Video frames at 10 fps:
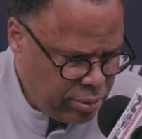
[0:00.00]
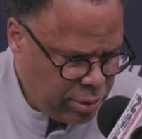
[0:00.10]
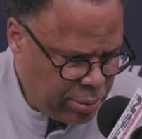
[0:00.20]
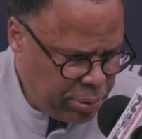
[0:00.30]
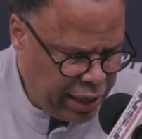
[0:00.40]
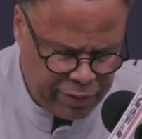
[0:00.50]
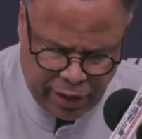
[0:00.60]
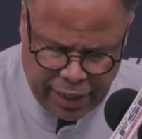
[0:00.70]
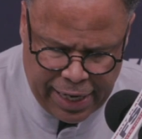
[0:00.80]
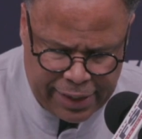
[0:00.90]
But I'm proud of
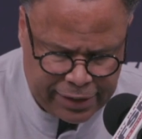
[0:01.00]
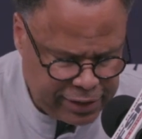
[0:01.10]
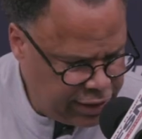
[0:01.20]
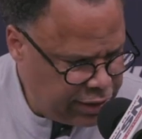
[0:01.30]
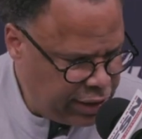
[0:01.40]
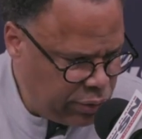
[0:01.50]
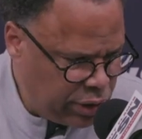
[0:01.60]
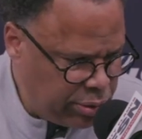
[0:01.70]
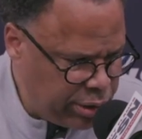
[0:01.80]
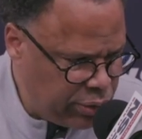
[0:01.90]
our guys, and I think
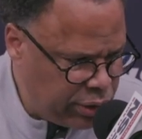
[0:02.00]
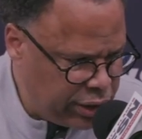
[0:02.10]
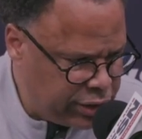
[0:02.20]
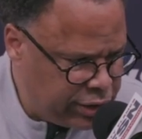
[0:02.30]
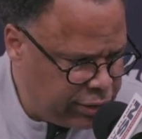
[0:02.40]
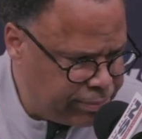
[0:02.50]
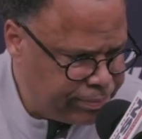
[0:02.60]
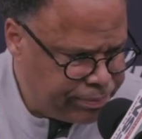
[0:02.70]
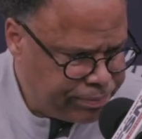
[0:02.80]
we're going to be a really good team.